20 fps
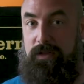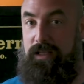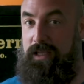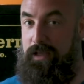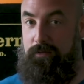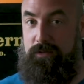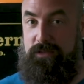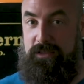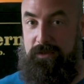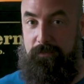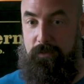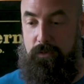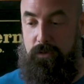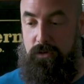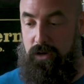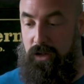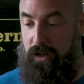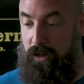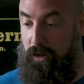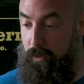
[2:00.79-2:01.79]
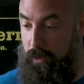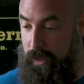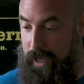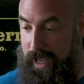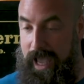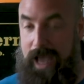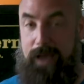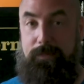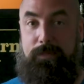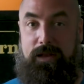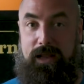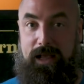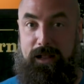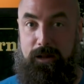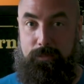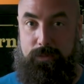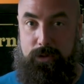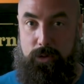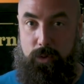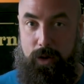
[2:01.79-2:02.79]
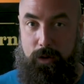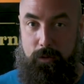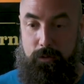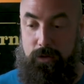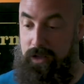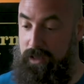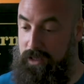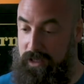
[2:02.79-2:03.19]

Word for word: Give us a phone call. Happy to help you out